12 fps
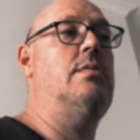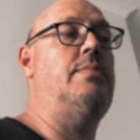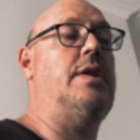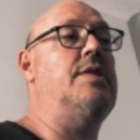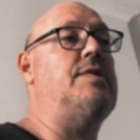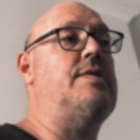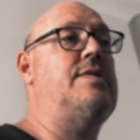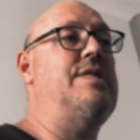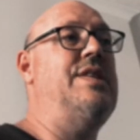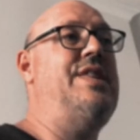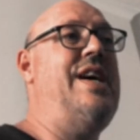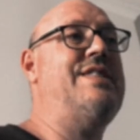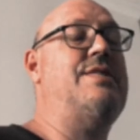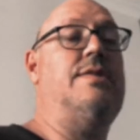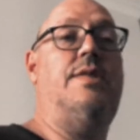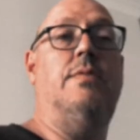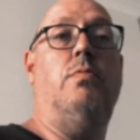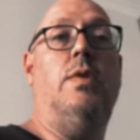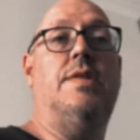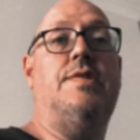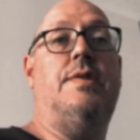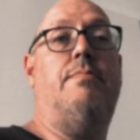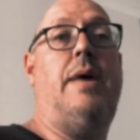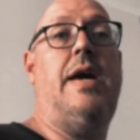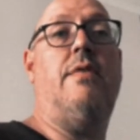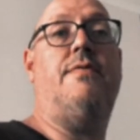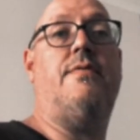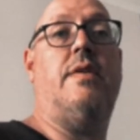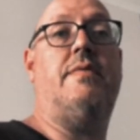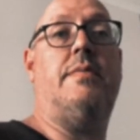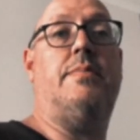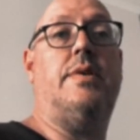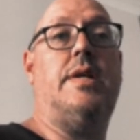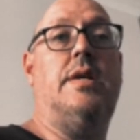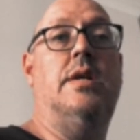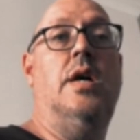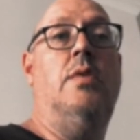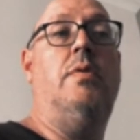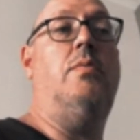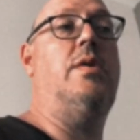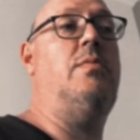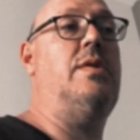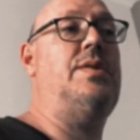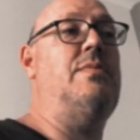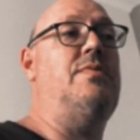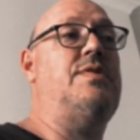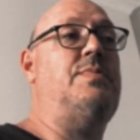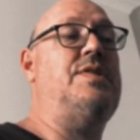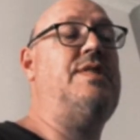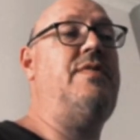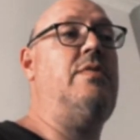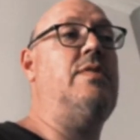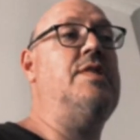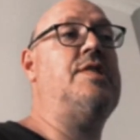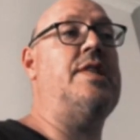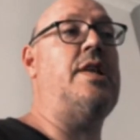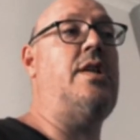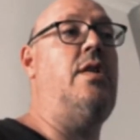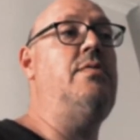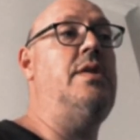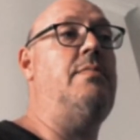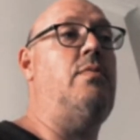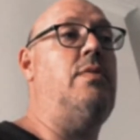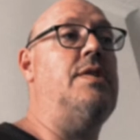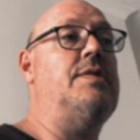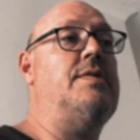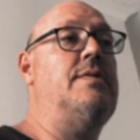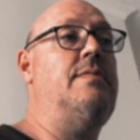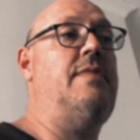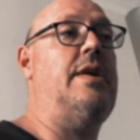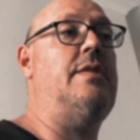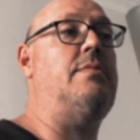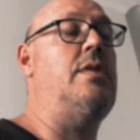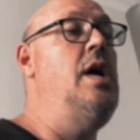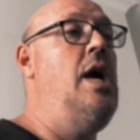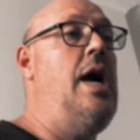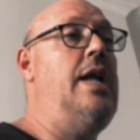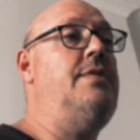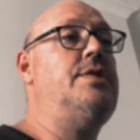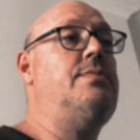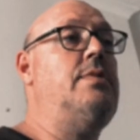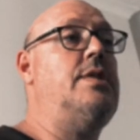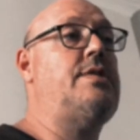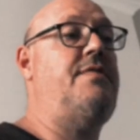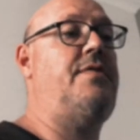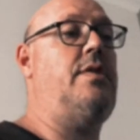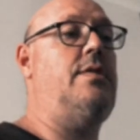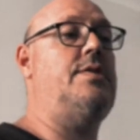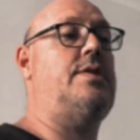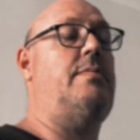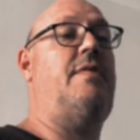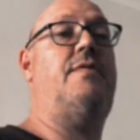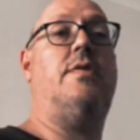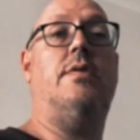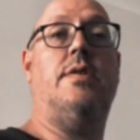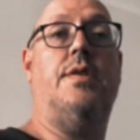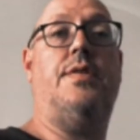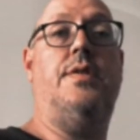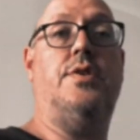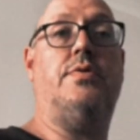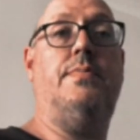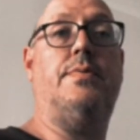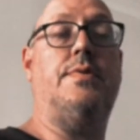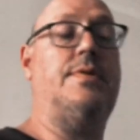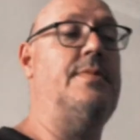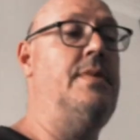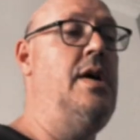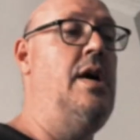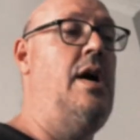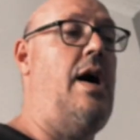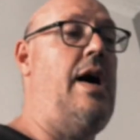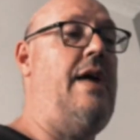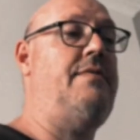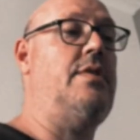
because that's the ones that pay off for everybody. We want to make the specific ones and the low number ones valuable. And I just realized I've forgotten some. I've forgotten the triples. I've